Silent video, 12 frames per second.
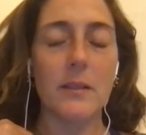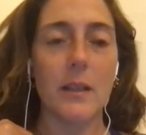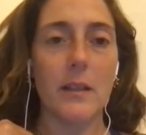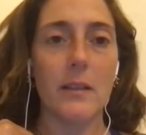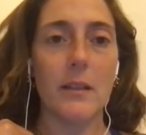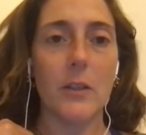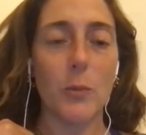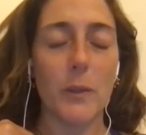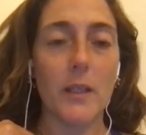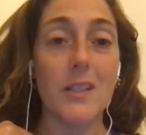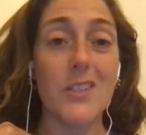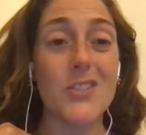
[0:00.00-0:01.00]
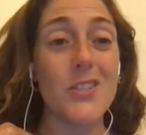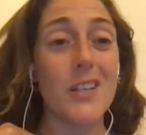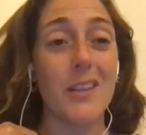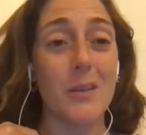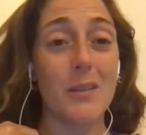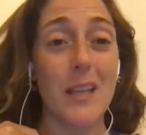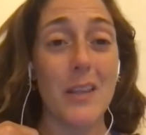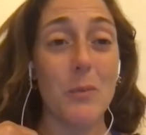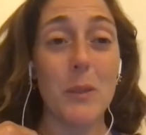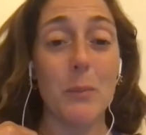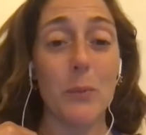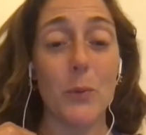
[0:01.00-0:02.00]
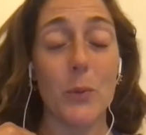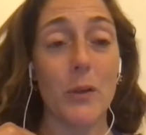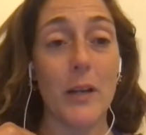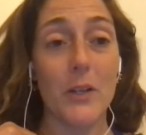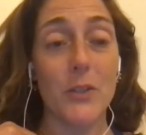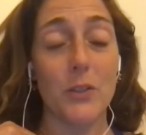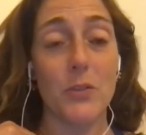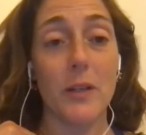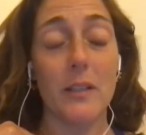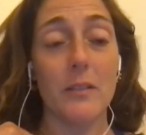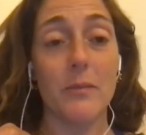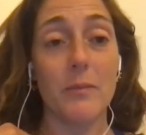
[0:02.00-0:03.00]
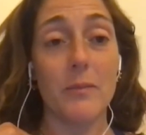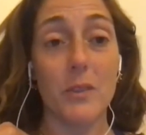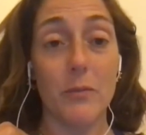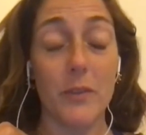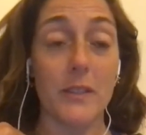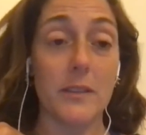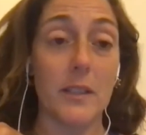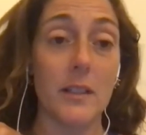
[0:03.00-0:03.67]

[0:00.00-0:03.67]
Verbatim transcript: and the human condition and the and the people who are actually trying to to fix it.